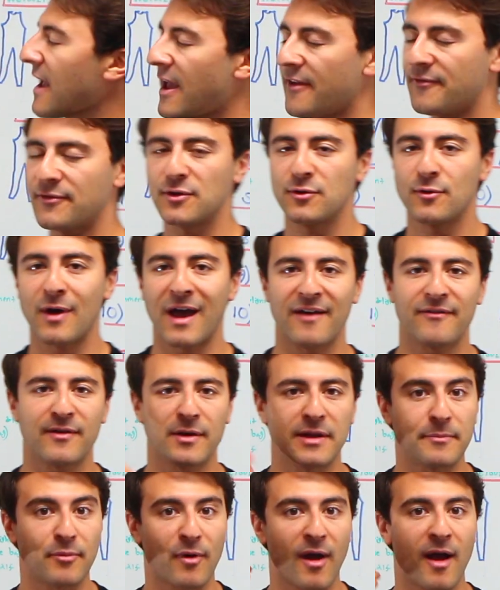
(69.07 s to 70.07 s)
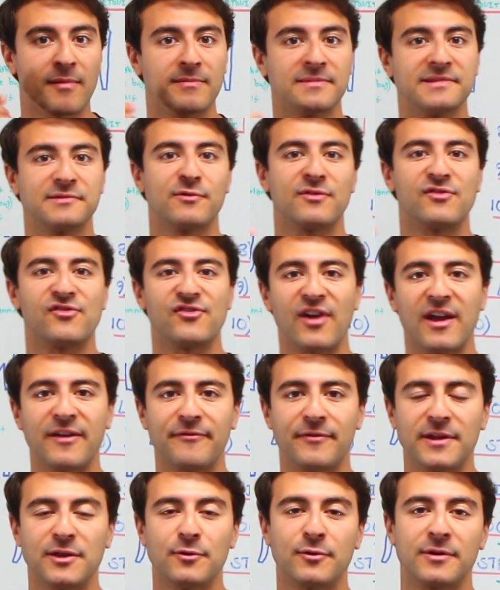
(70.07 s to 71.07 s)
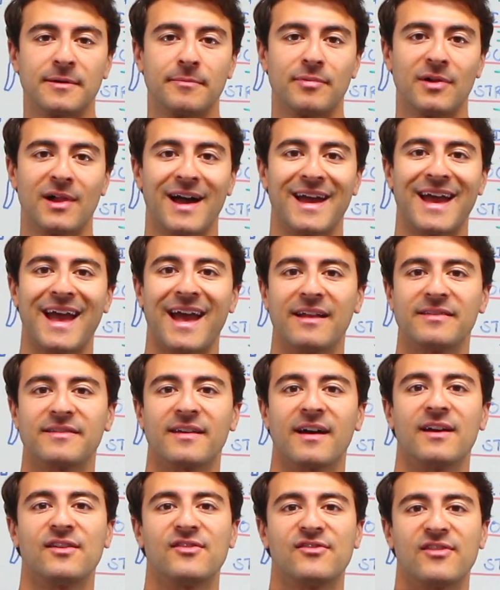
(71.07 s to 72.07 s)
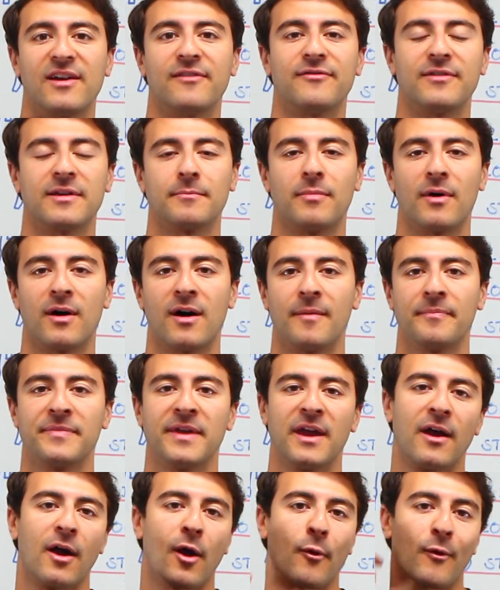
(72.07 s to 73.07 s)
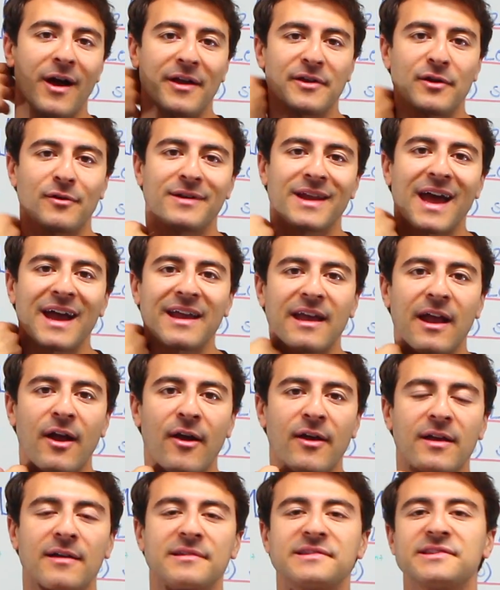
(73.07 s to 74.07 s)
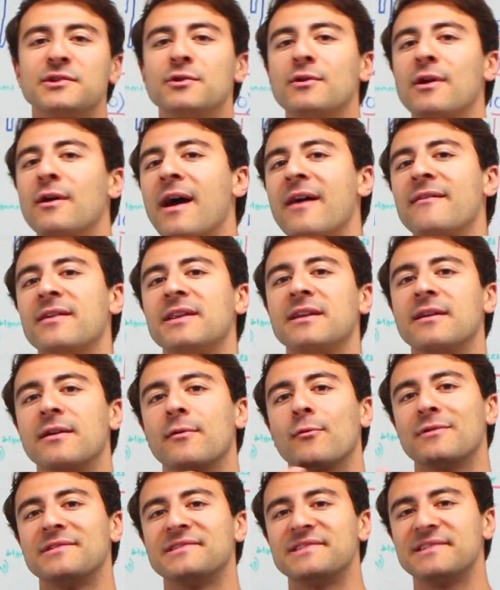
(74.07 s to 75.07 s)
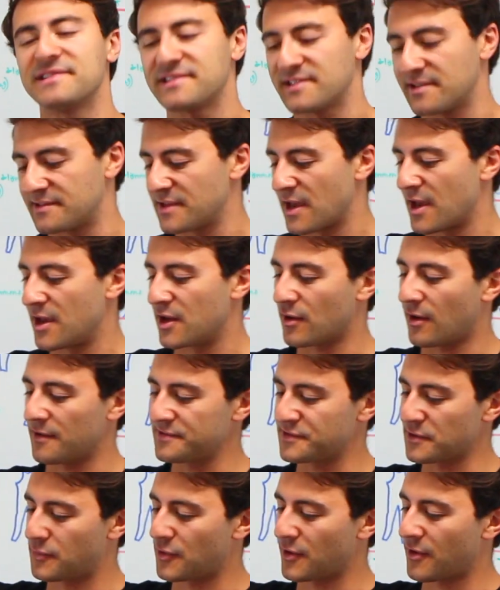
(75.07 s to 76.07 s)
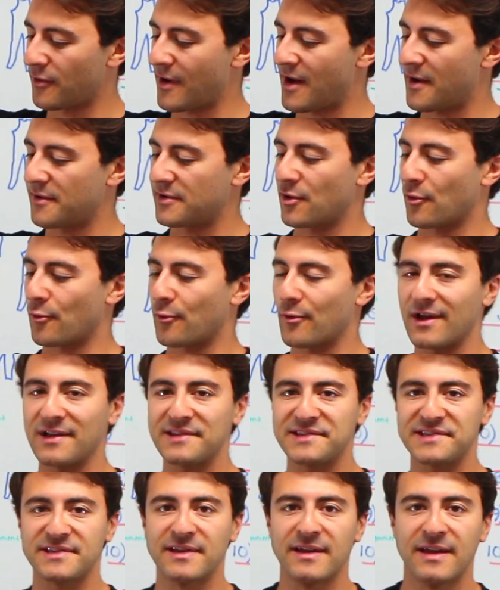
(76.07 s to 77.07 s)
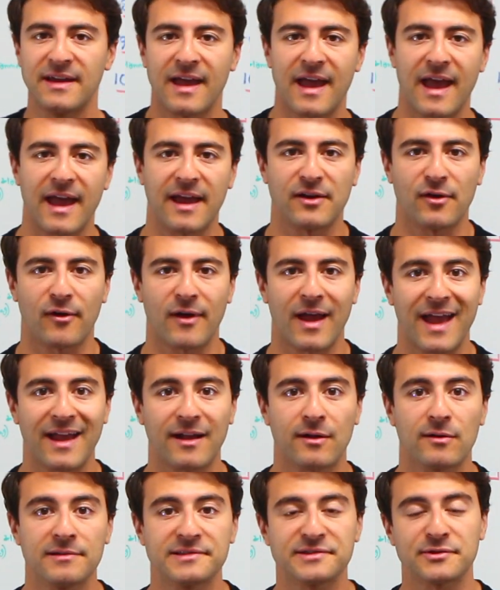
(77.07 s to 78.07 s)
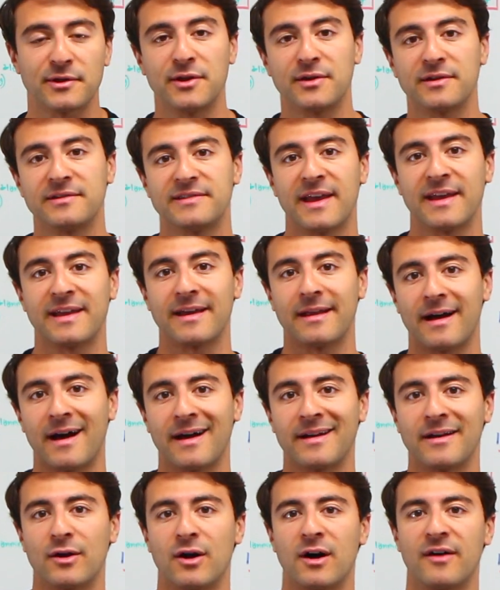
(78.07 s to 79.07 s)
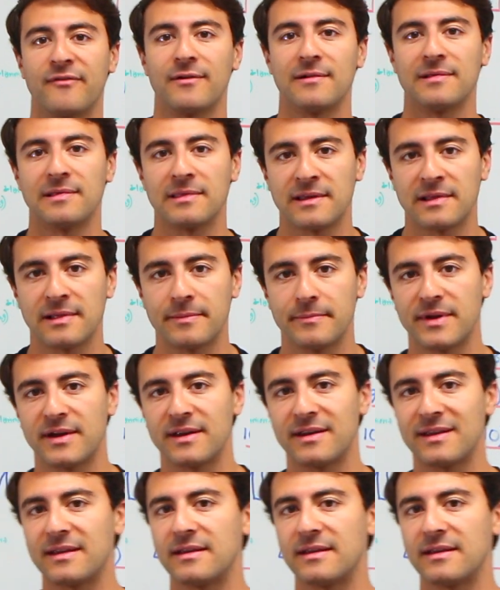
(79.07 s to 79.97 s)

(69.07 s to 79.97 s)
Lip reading: if you have any problems with chafing, you can apply anti-chafing balm around your neck area so you don't have any resistance. You can also put it around your wrists and your ankles so that you can take it on and off a little bit